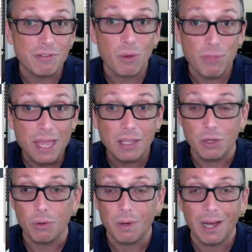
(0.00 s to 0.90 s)
So thank
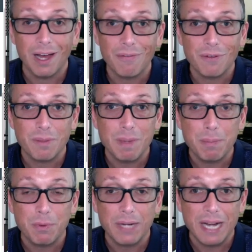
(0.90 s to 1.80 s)
you for the
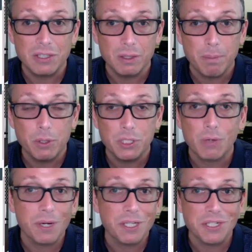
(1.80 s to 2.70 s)
people that actually are posting
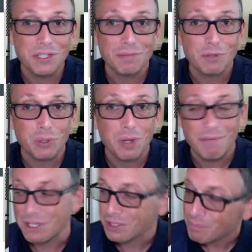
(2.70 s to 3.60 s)
questions in the virtual
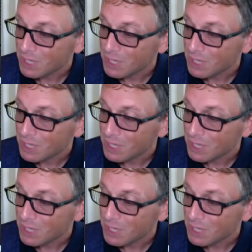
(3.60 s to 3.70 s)
office.